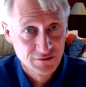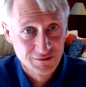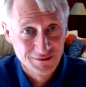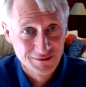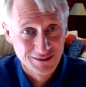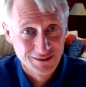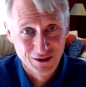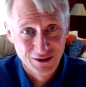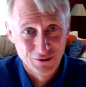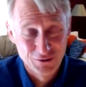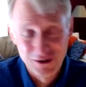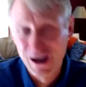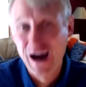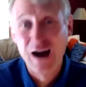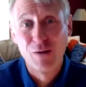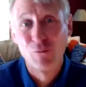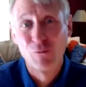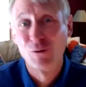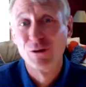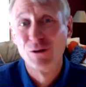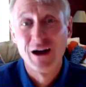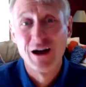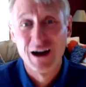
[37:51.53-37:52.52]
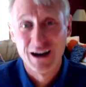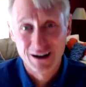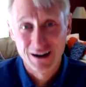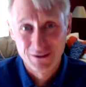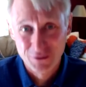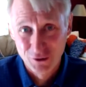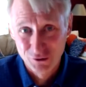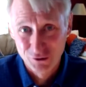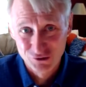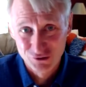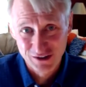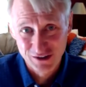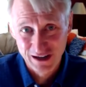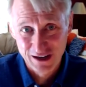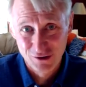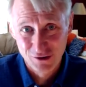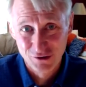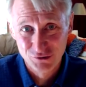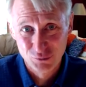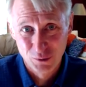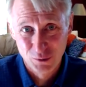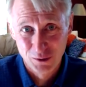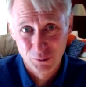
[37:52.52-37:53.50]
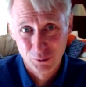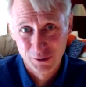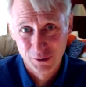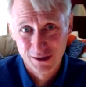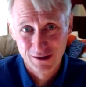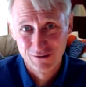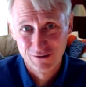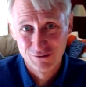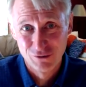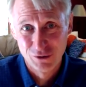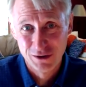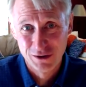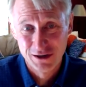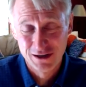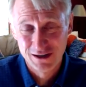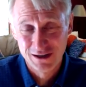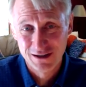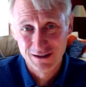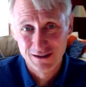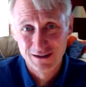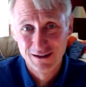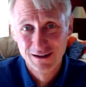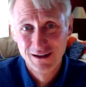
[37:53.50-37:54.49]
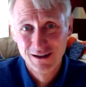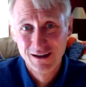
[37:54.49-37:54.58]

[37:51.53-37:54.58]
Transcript: you know, not relying on those channels where we can avoid it,